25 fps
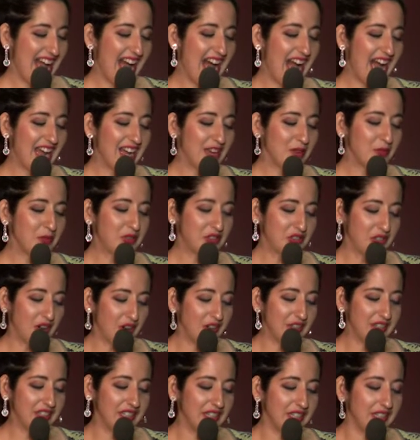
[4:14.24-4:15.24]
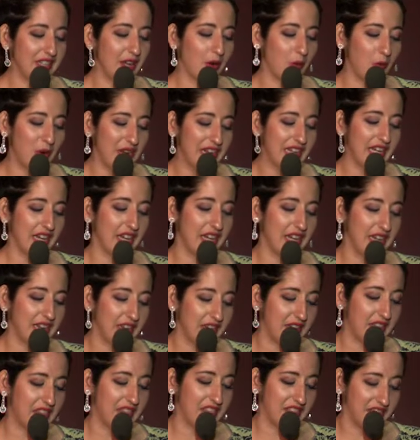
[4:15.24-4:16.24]
I am certain that we can
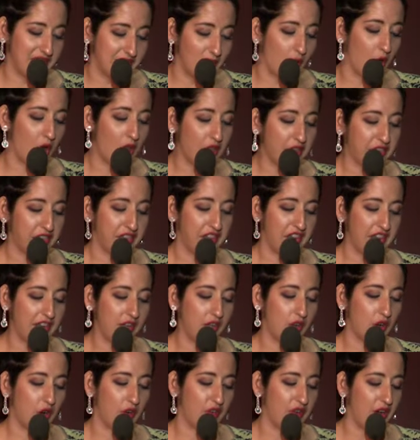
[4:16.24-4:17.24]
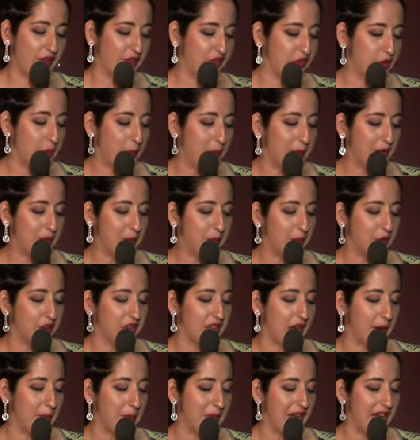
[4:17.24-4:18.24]
all think of a few people
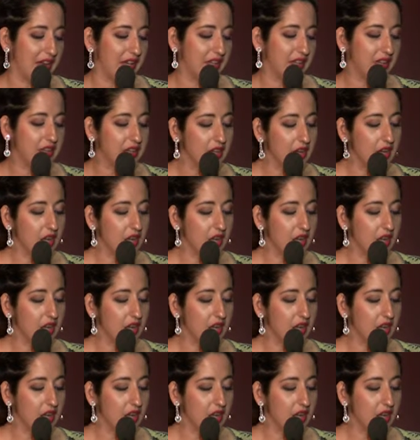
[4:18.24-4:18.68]
that made